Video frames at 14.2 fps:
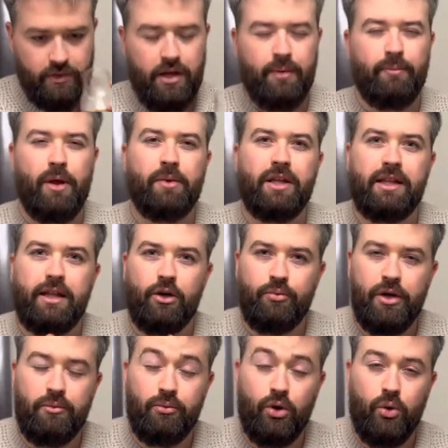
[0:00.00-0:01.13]
Maybe a little
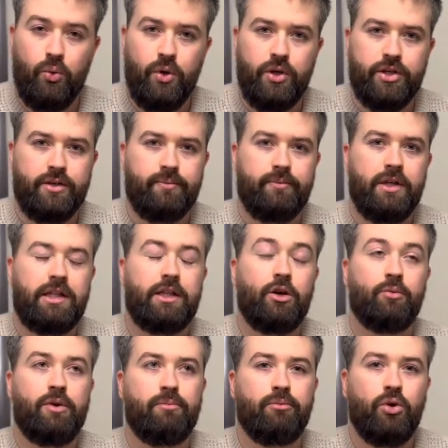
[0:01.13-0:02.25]
bit more wood, a little
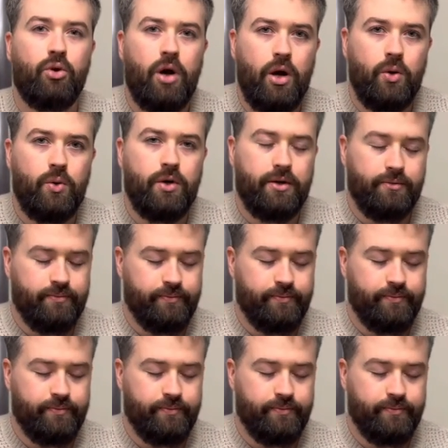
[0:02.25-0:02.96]
bit more oak.